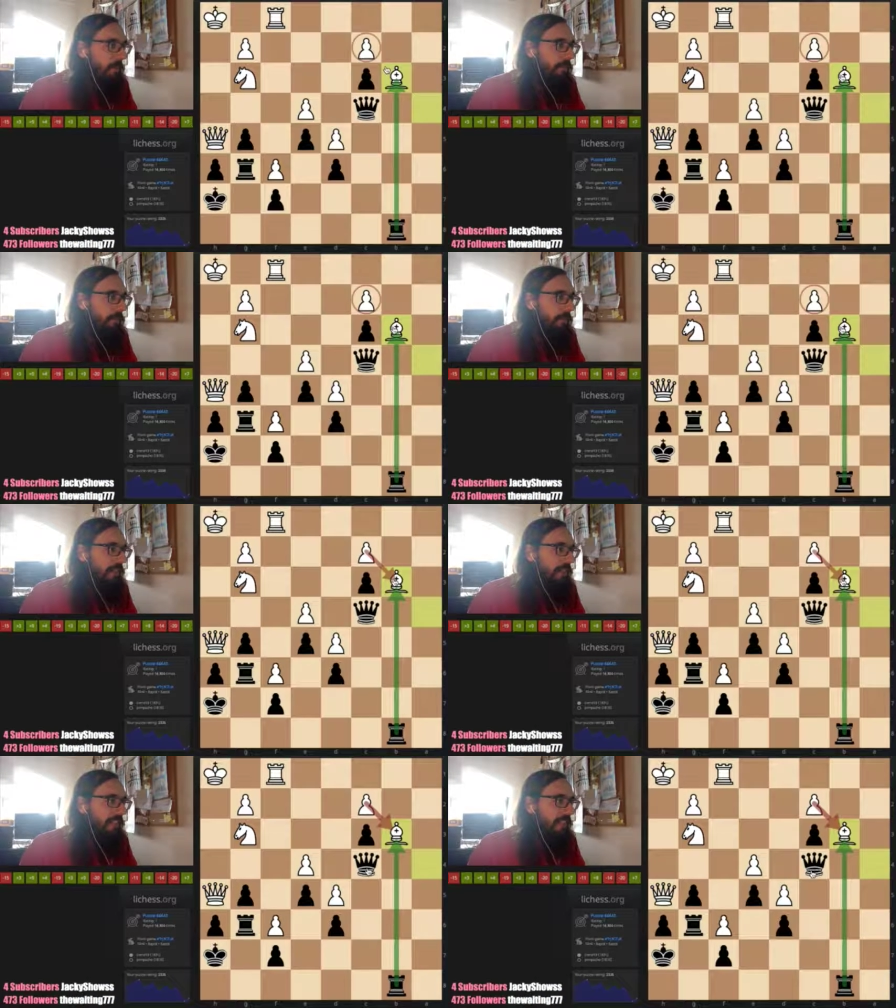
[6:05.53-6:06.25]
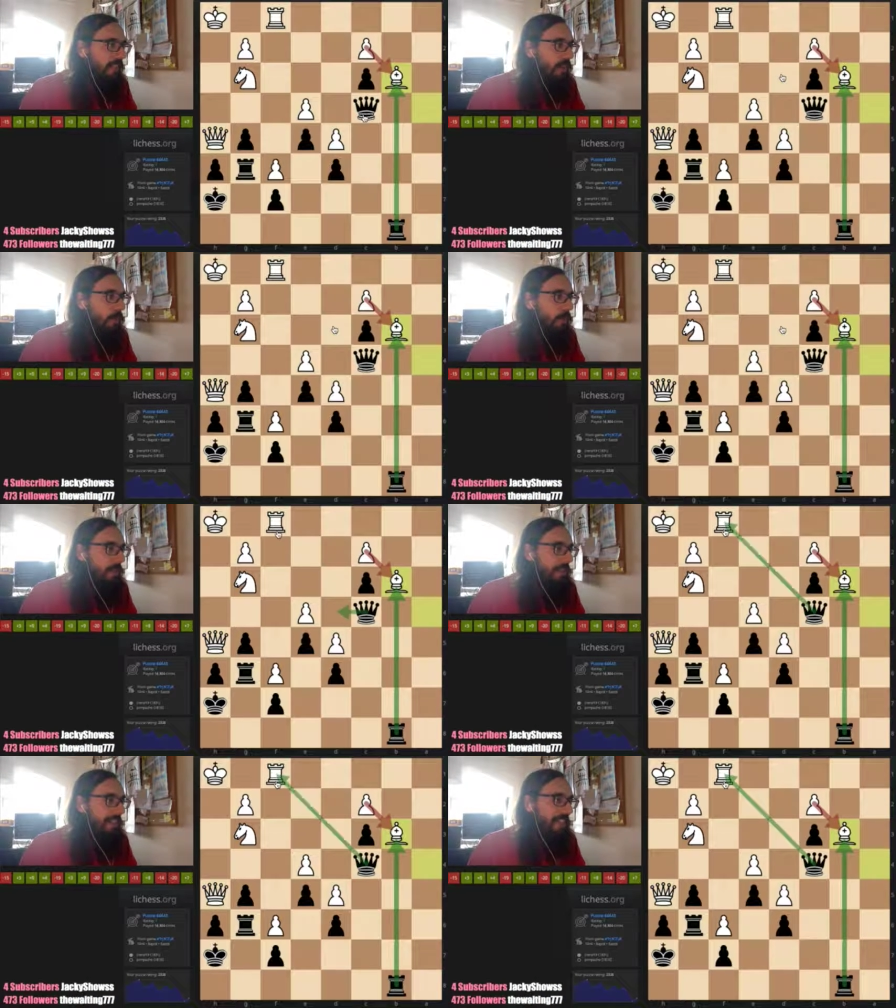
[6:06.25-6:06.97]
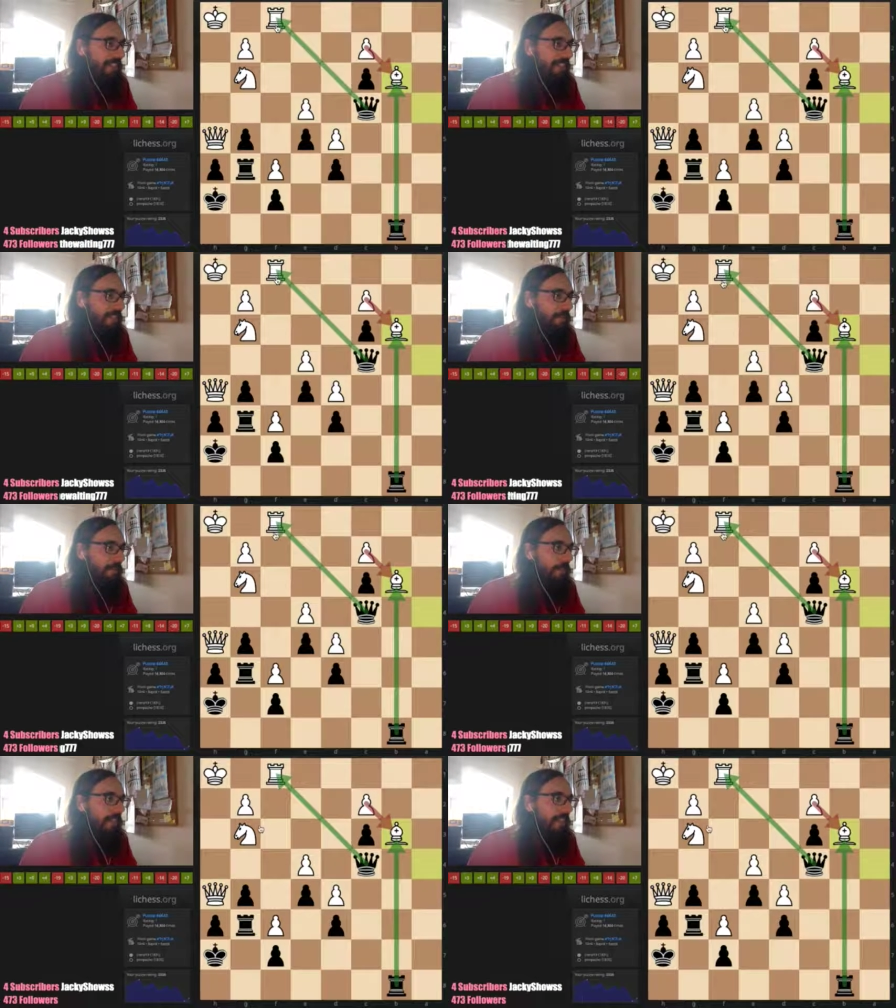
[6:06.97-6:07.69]
pawn takes, queen takes
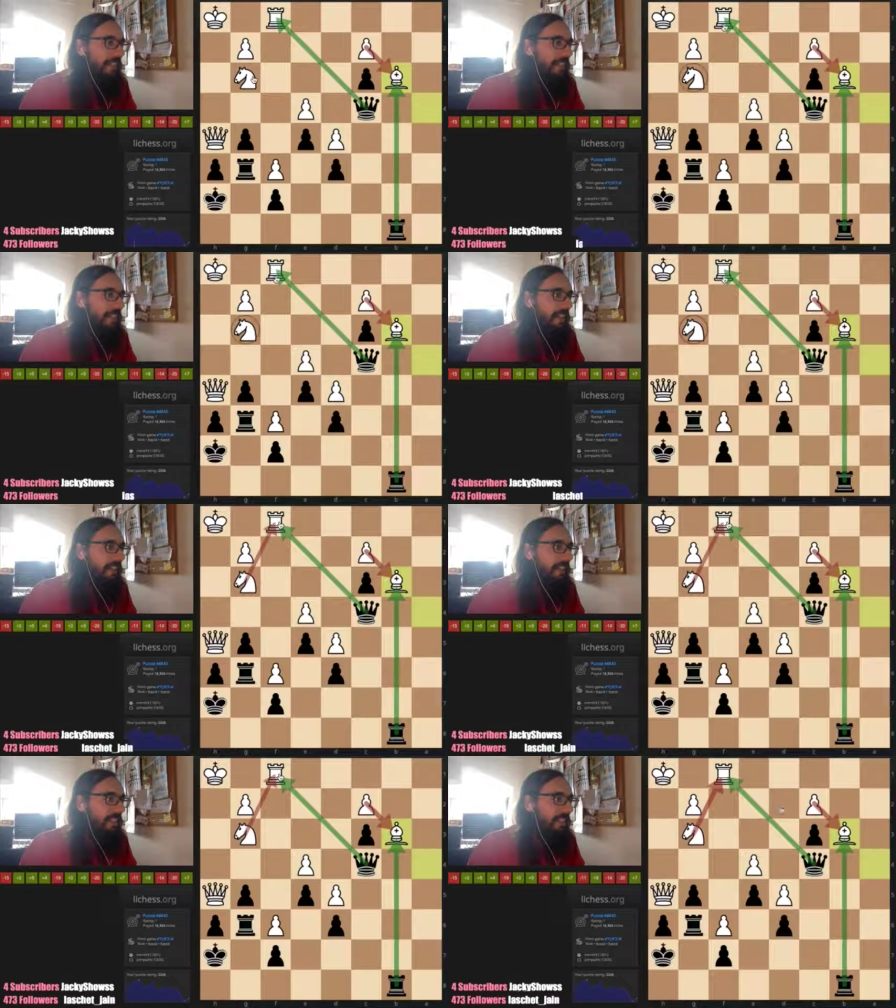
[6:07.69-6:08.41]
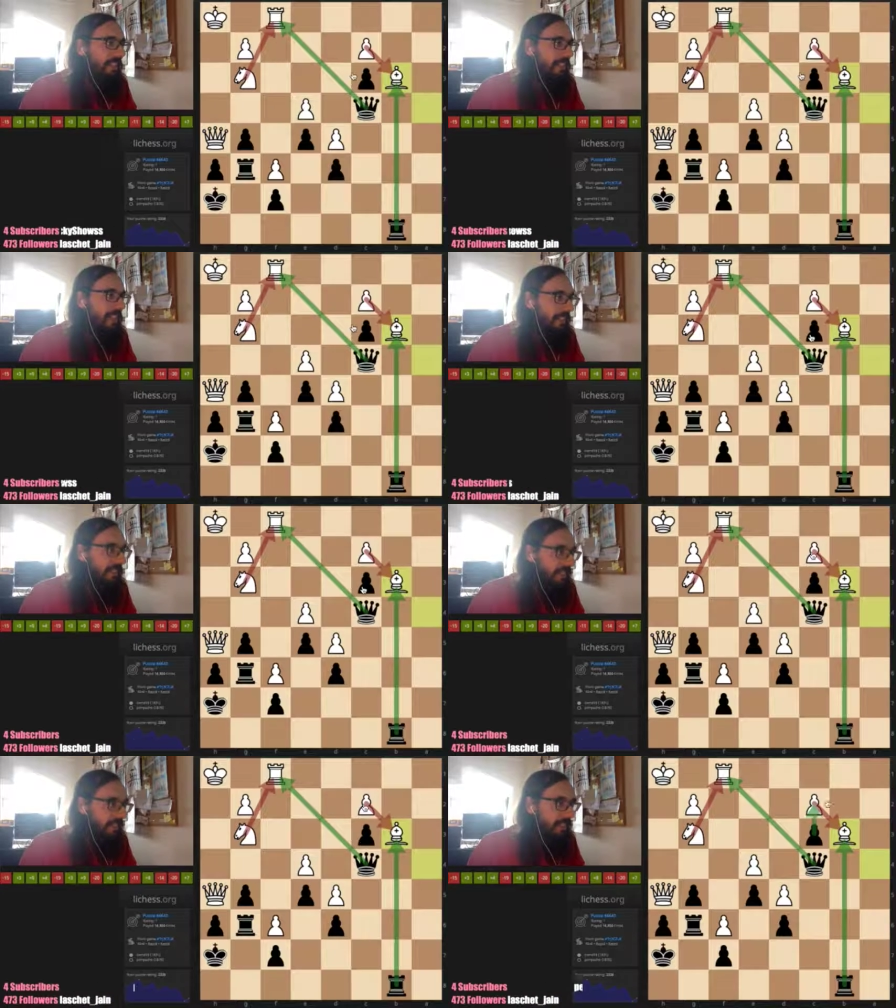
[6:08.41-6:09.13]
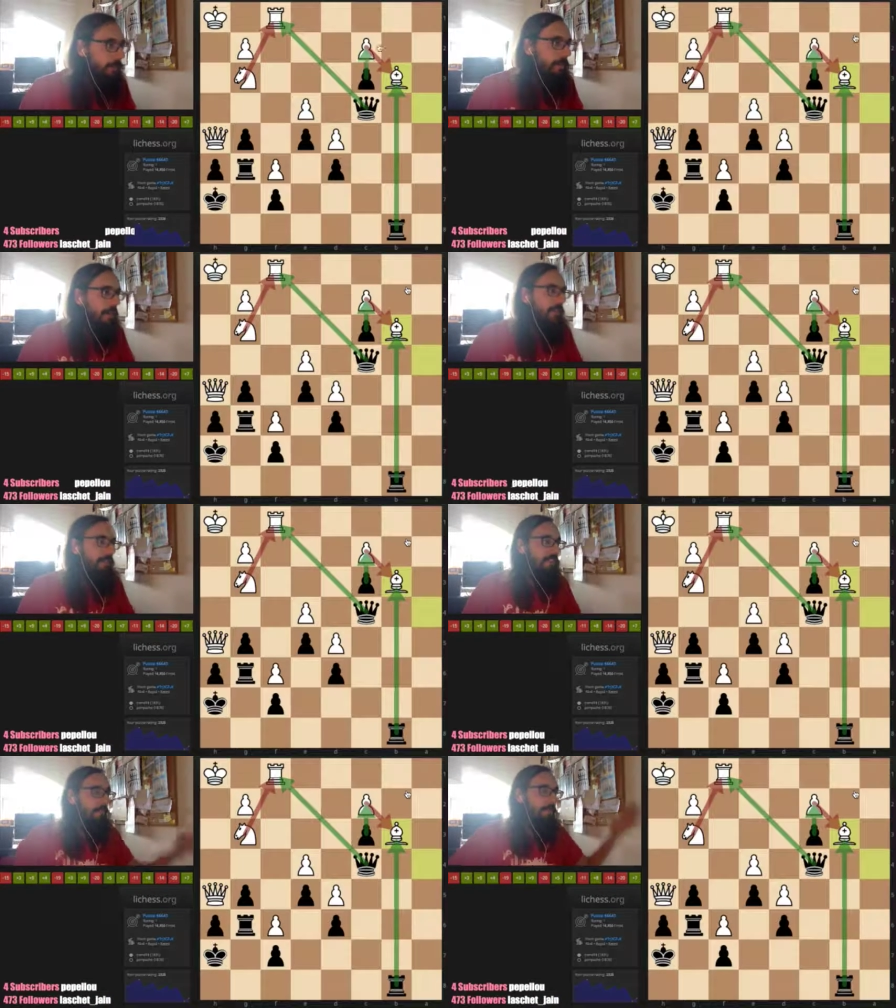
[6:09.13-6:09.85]
f1, knight takes, c2,
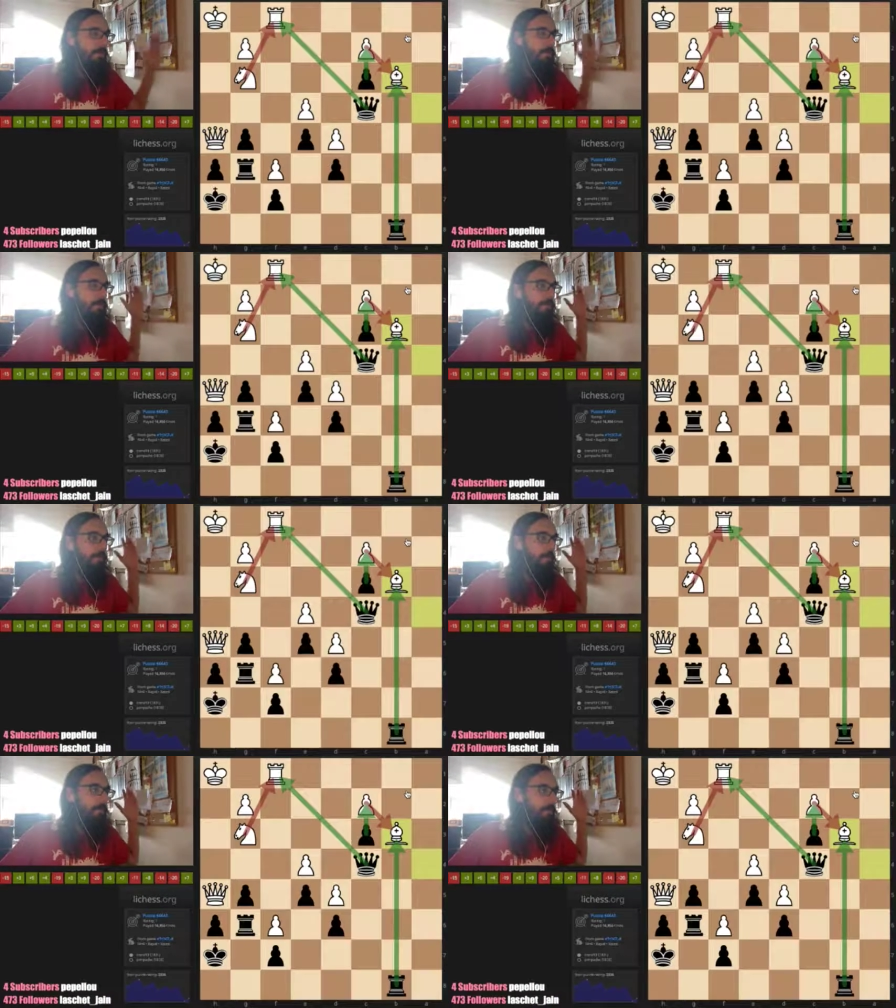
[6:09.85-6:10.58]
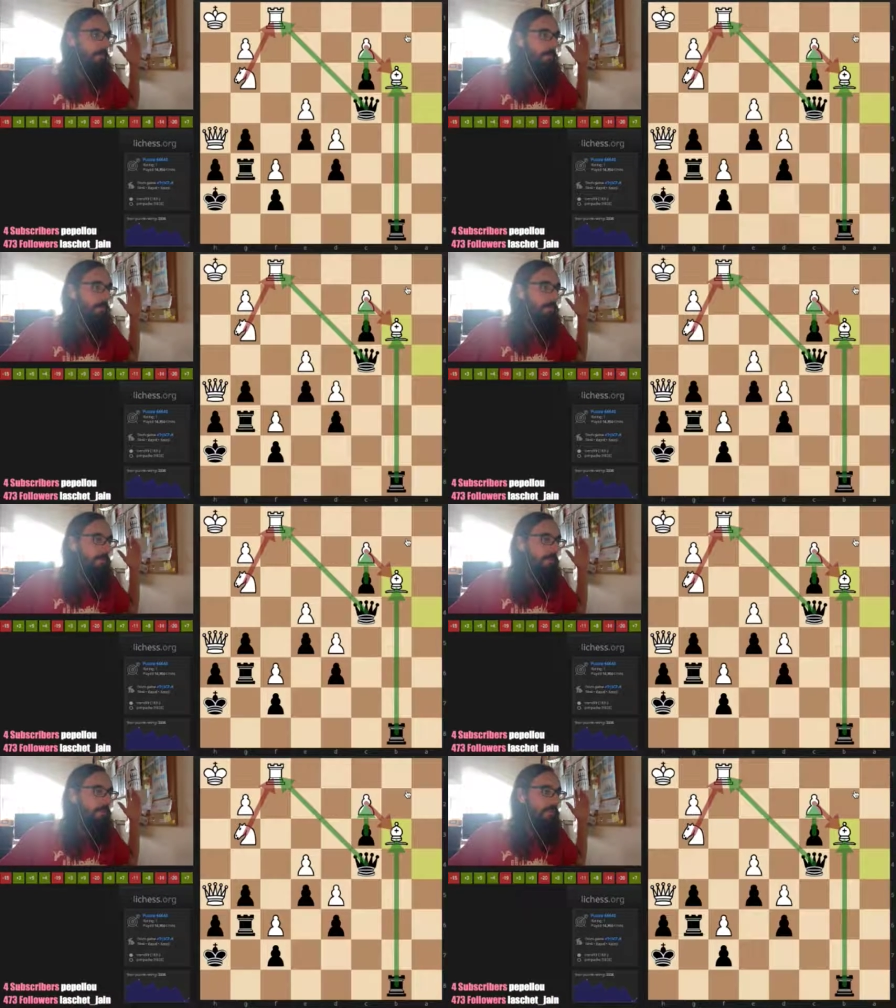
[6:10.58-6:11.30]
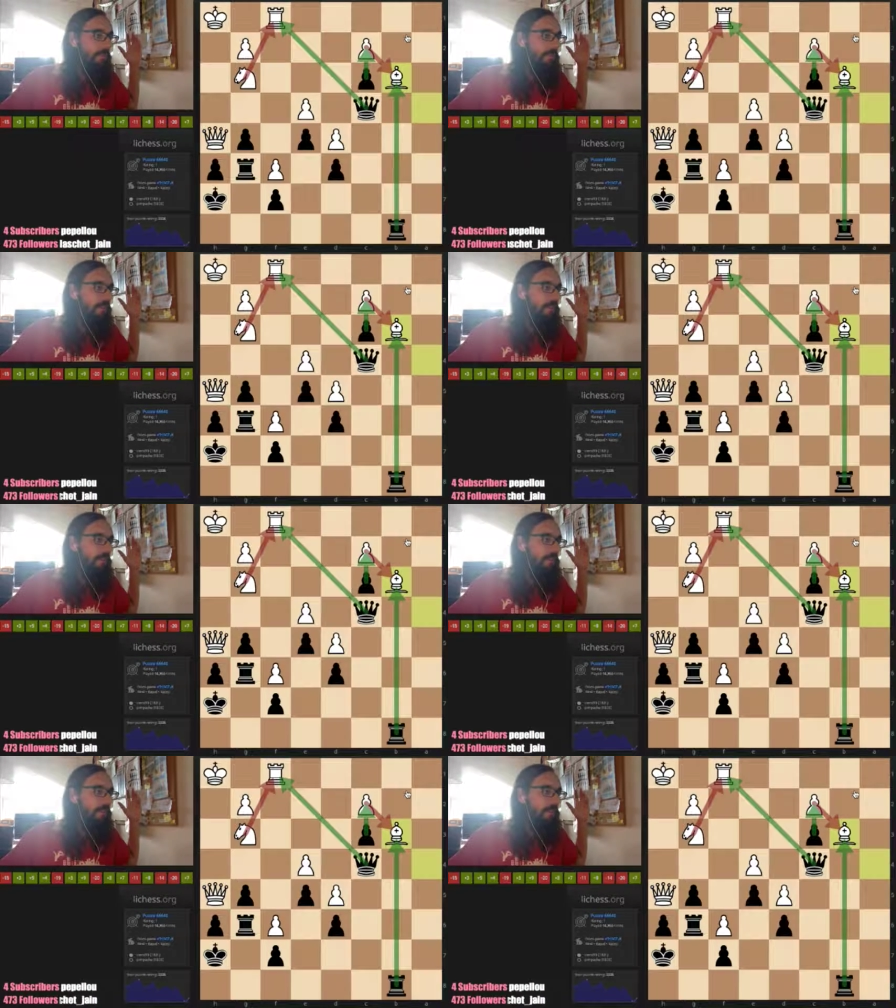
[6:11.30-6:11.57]
and there's no way to stop the promotion.